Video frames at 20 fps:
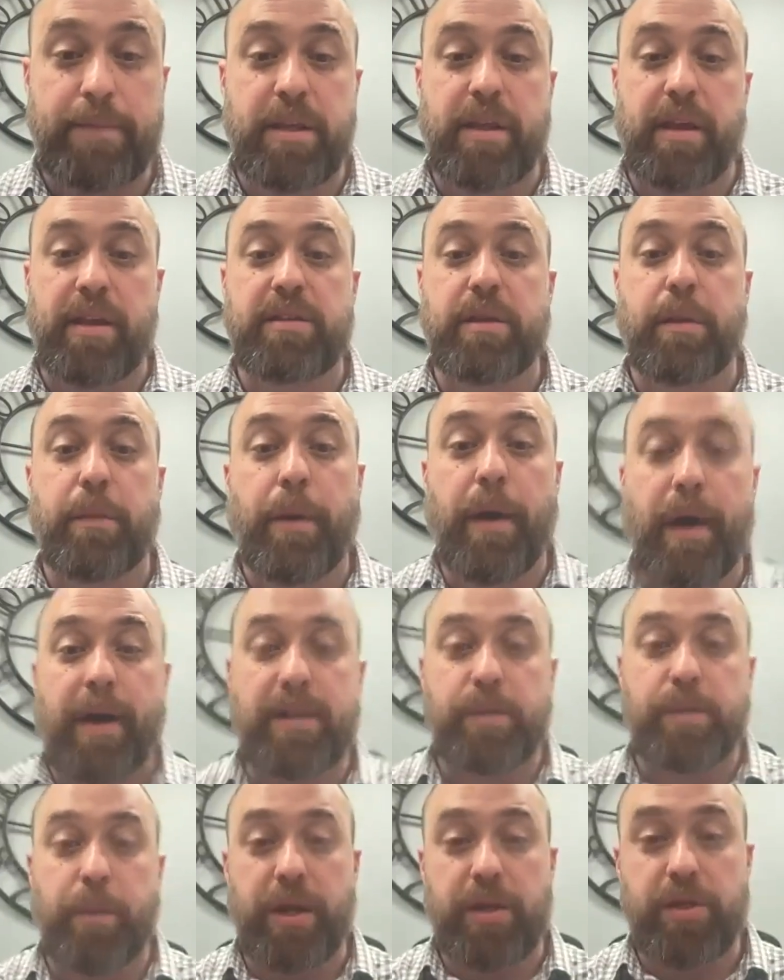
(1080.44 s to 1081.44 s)
of things in
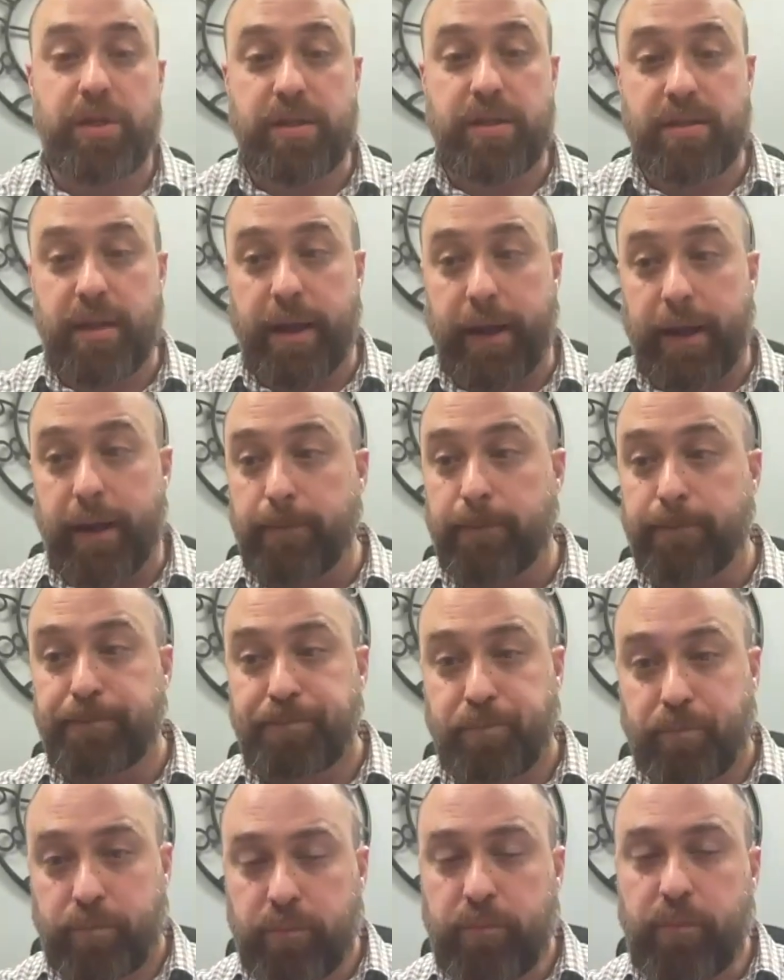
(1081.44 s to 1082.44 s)
POTS patients, like
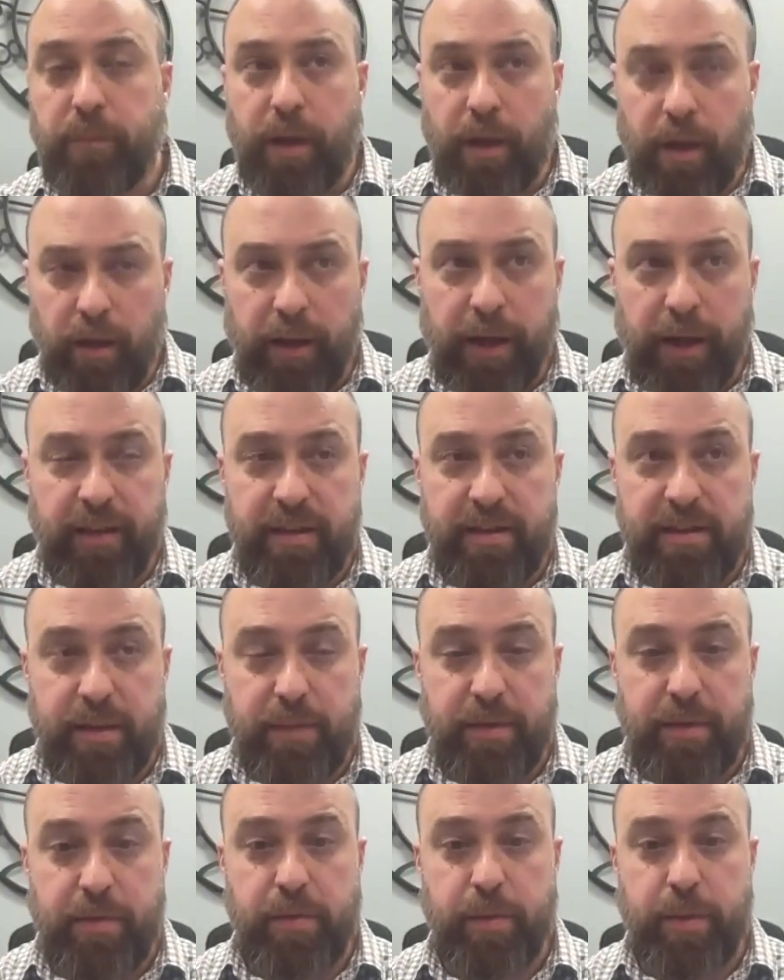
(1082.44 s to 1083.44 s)
the
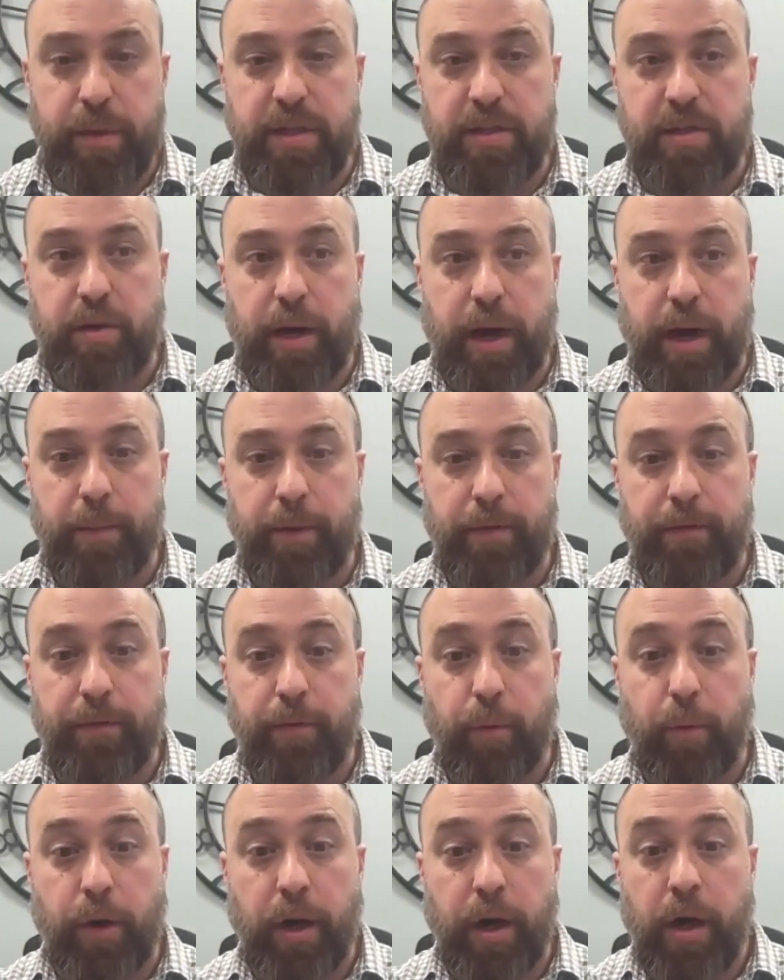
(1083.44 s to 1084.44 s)
symptoms we described
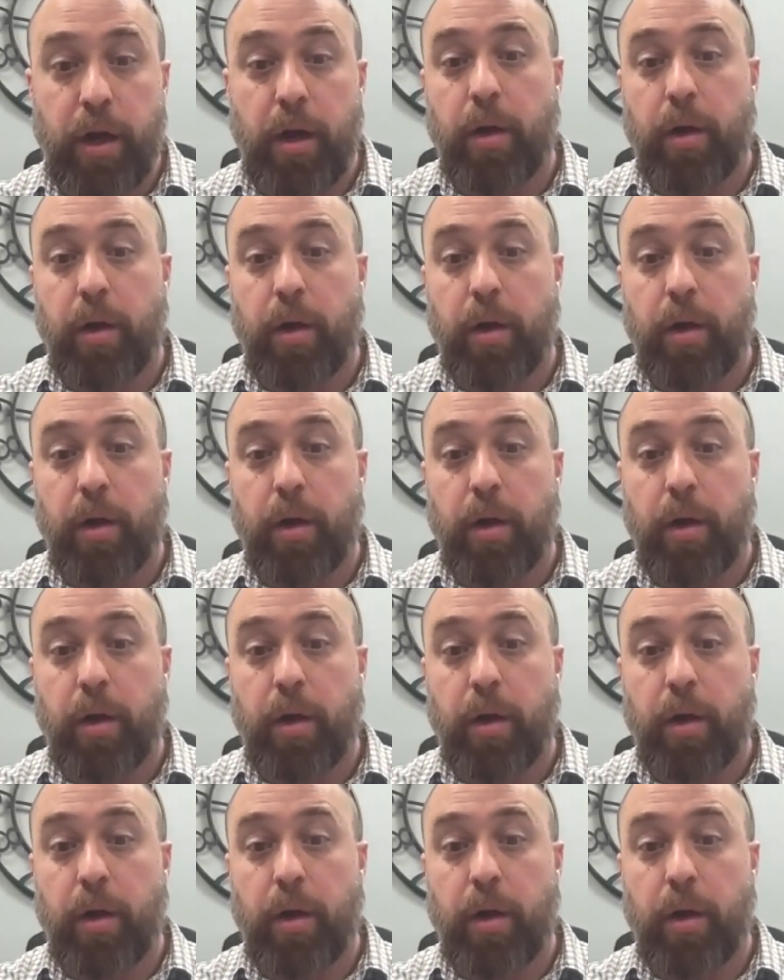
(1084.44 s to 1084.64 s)
before,